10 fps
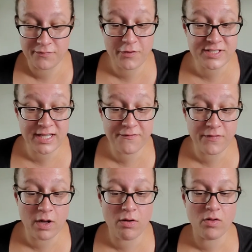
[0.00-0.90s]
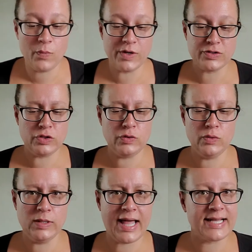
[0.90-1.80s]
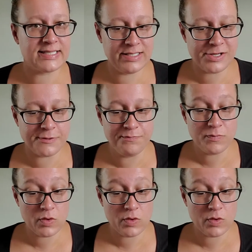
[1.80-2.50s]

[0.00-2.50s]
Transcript: First Day of Fall was new last year.